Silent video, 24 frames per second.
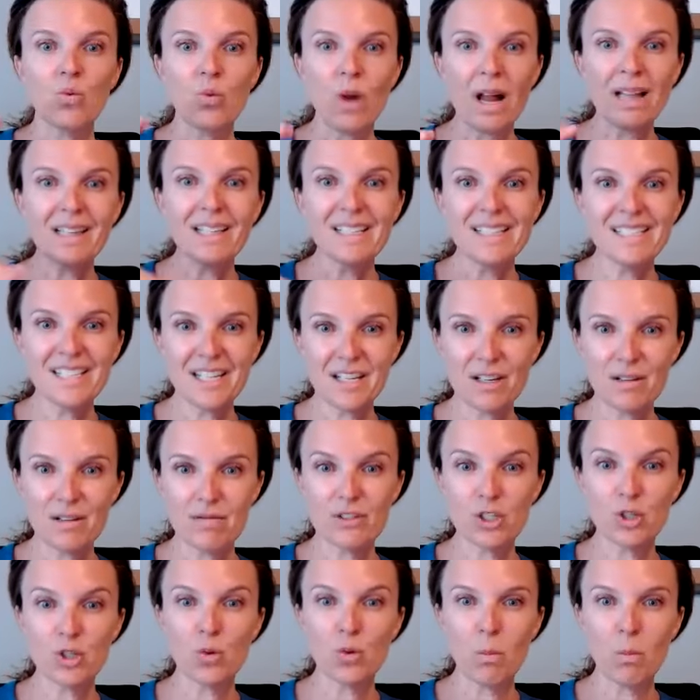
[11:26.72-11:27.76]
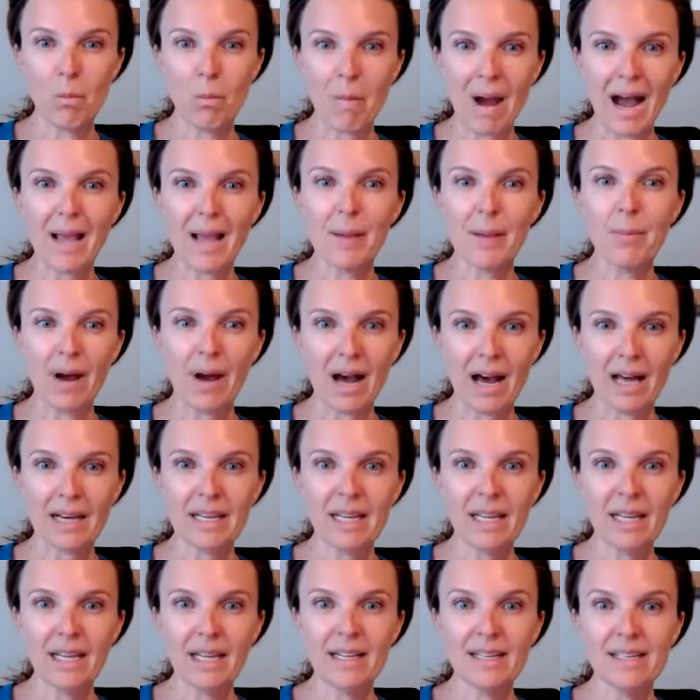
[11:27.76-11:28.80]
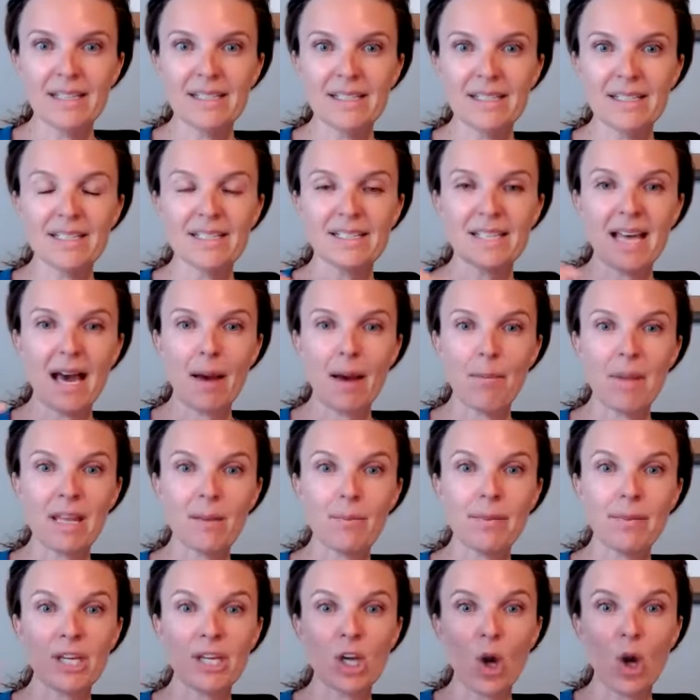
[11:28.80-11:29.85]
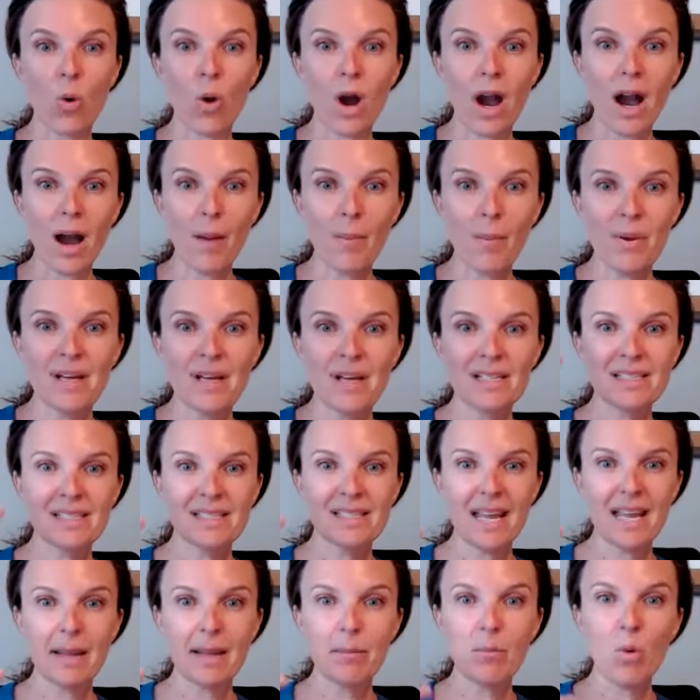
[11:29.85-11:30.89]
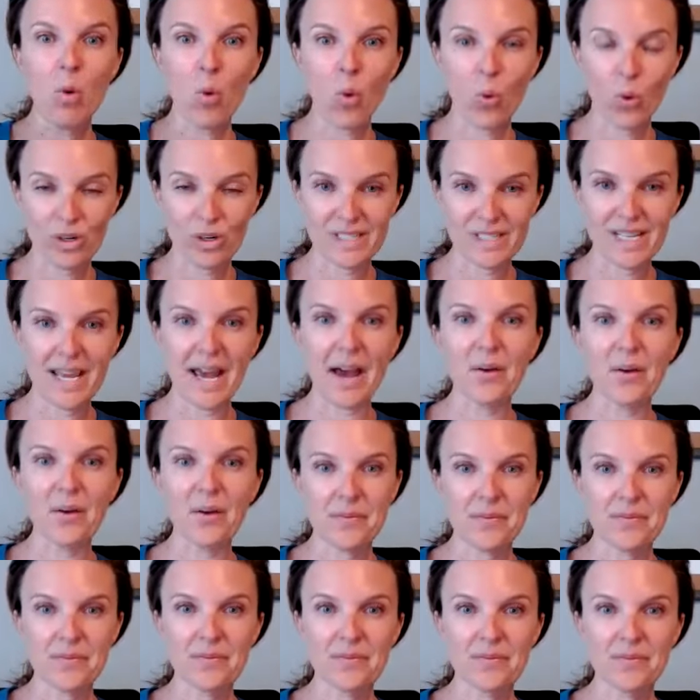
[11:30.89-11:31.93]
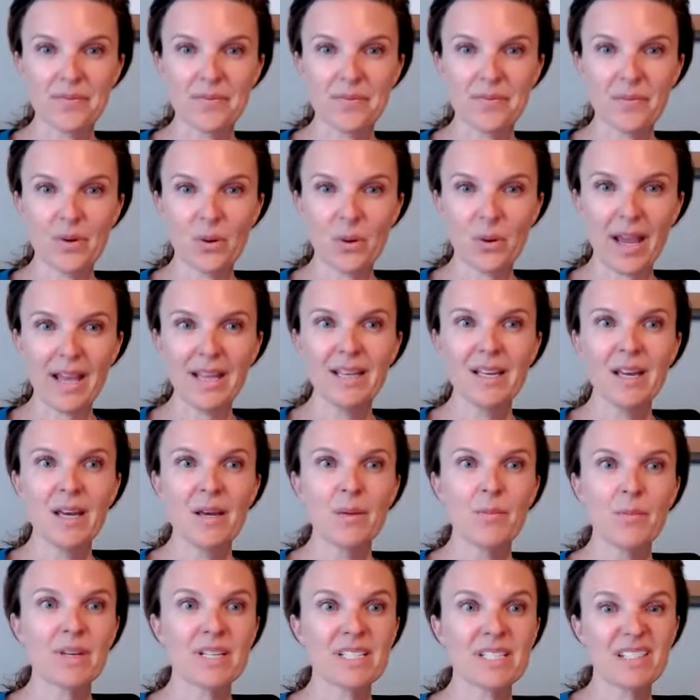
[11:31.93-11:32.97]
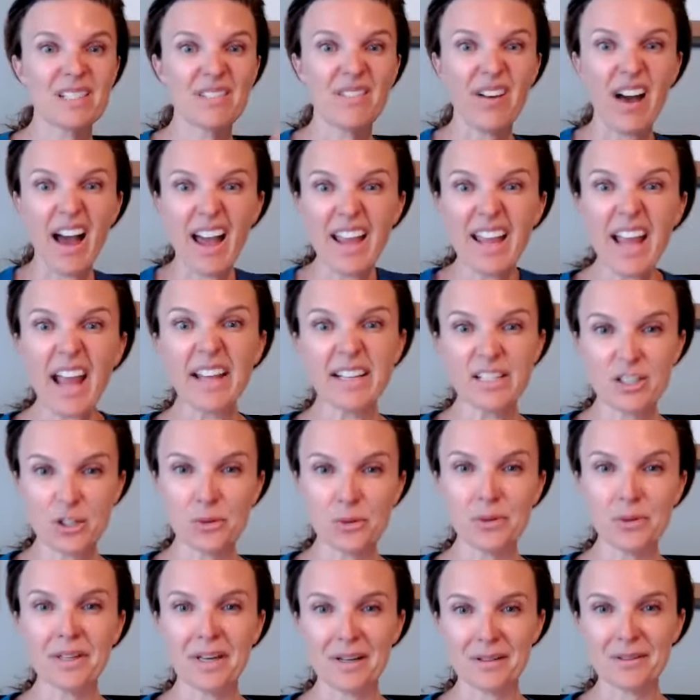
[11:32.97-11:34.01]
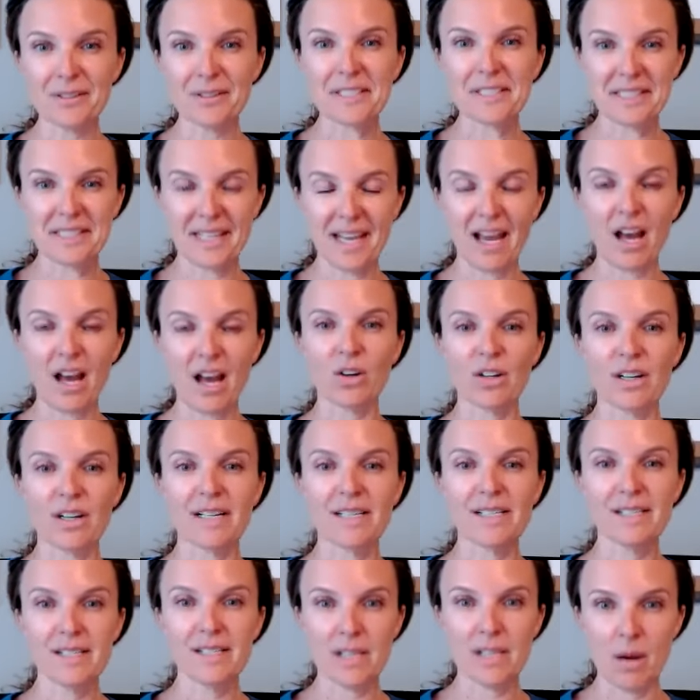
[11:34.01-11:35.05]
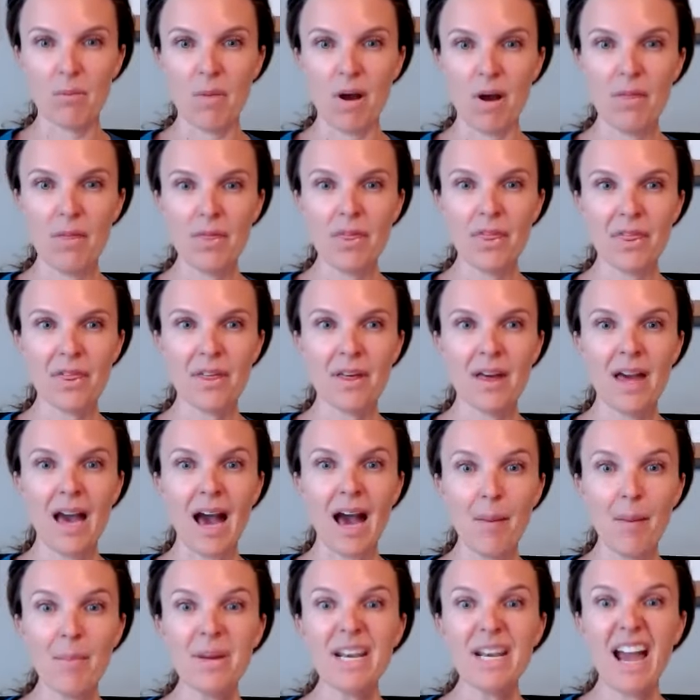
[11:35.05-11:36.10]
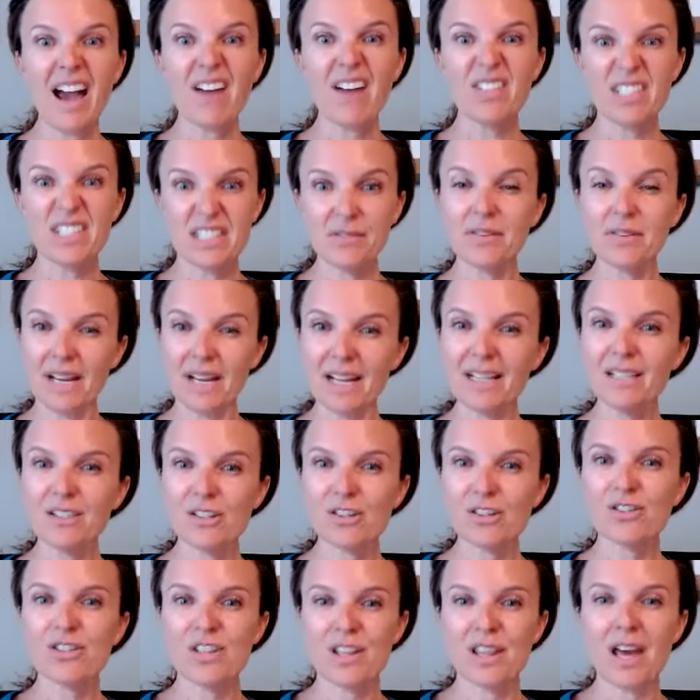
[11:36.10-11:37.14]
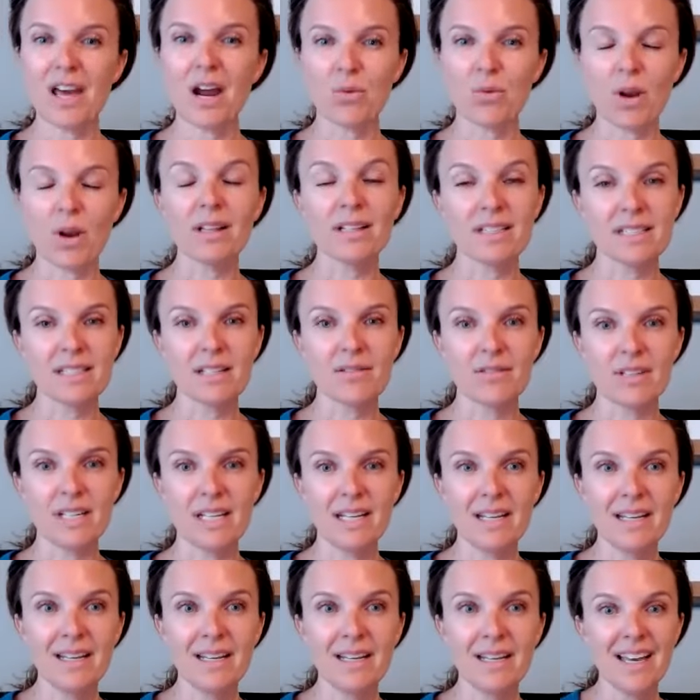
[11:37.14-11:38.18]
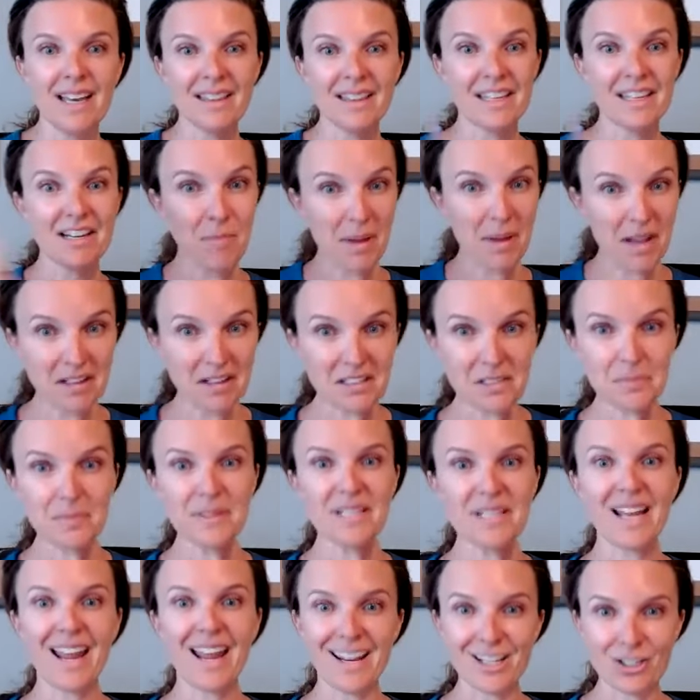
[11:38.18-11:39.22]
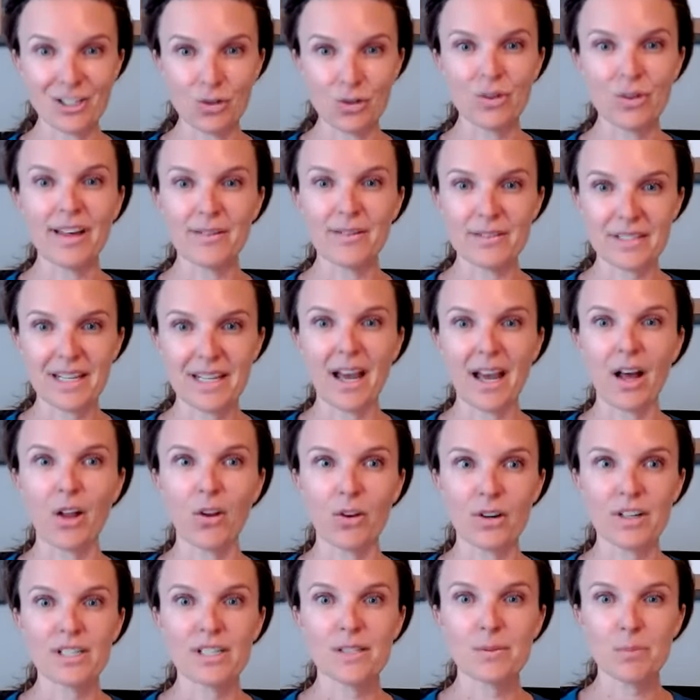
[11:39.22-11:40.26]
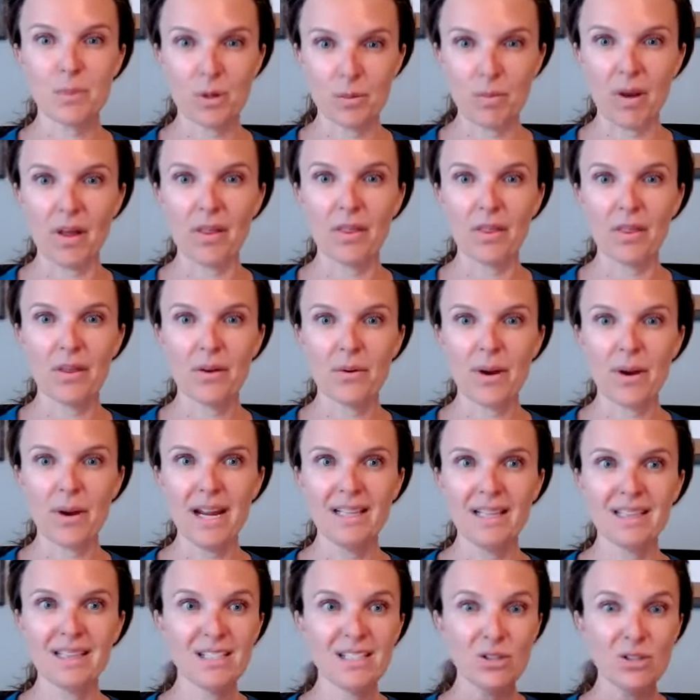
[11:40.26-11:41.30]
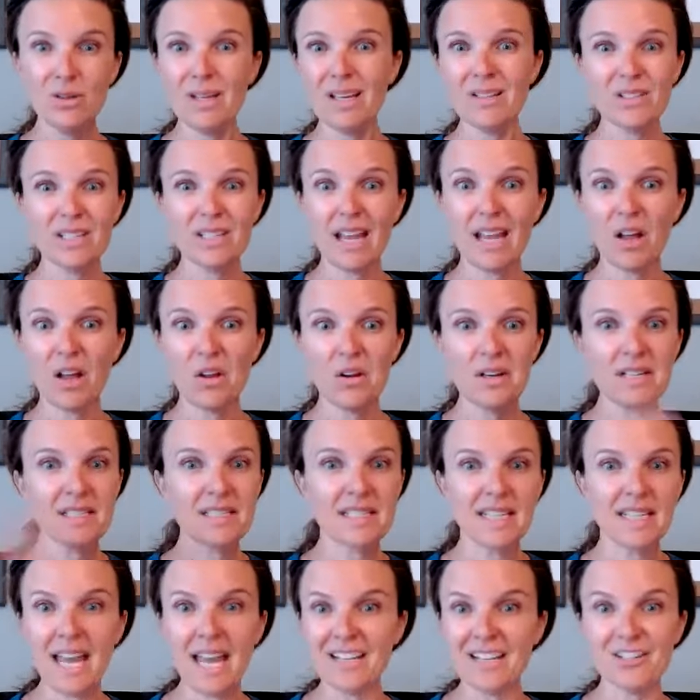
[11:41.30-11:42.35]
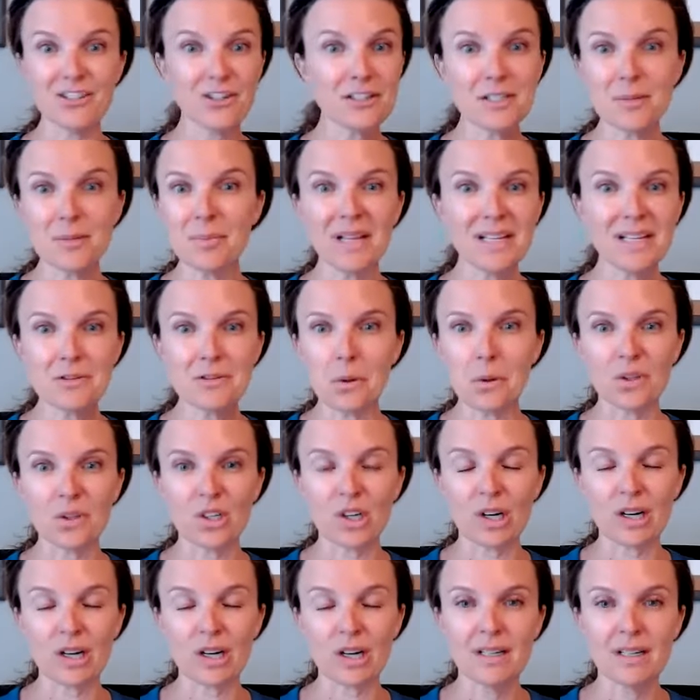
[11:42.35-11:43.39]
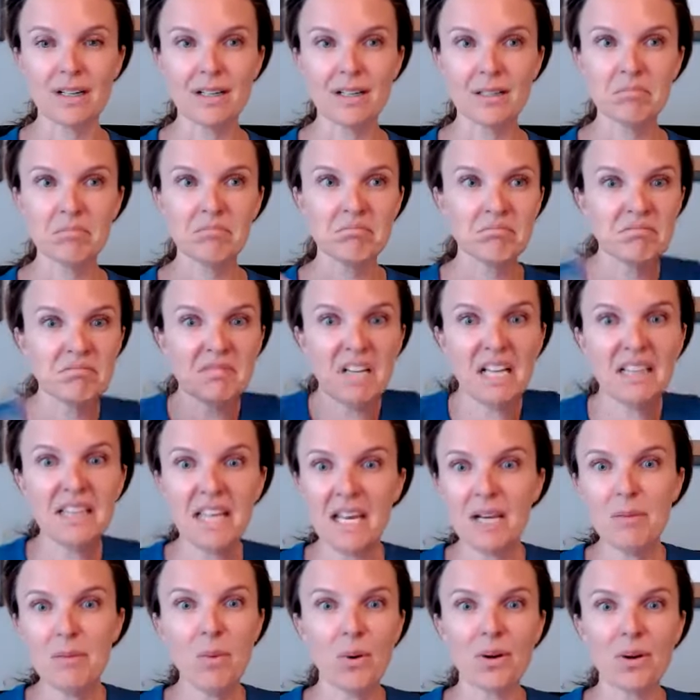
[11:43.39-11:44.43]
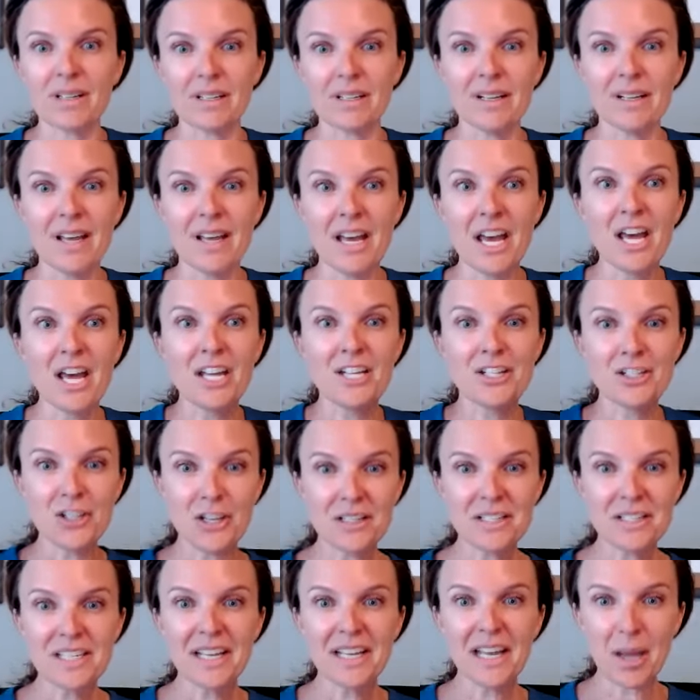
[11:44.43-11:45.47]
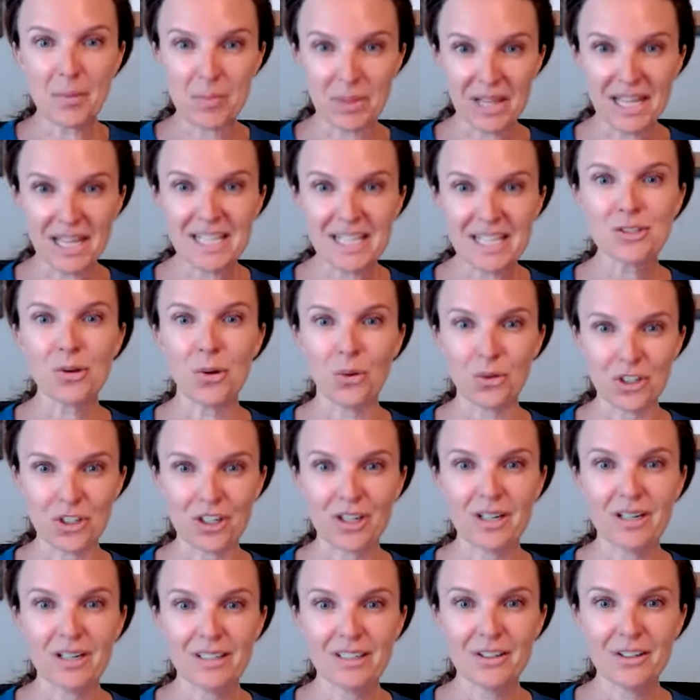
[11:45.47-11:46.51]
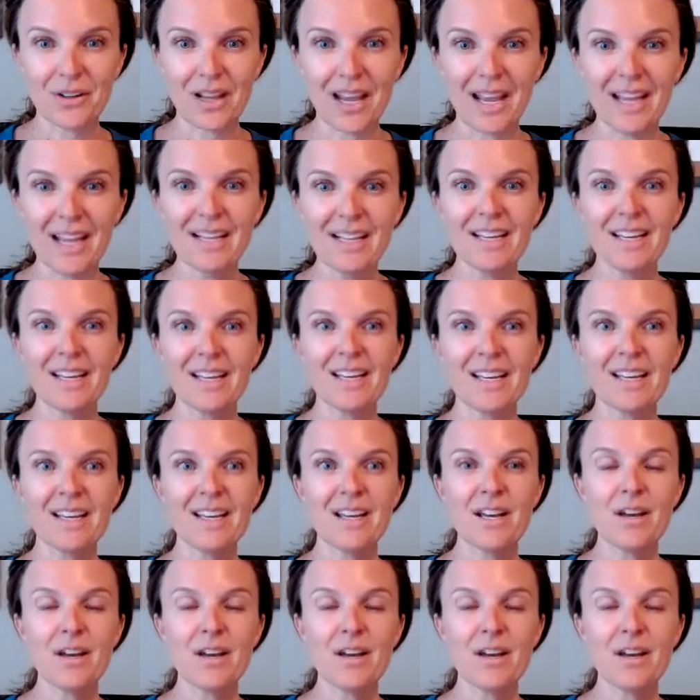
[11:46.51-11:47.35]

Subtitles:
Relative to my body, does that make me go up, same, or down? Okay. Because if I ate 2000 calories a month, I'm going to have a different answer to that relativity than if my husband ate 2000 calories per month, right? The 2000 calories, again, just a placeholder, not that important, just a placeholder. Okay.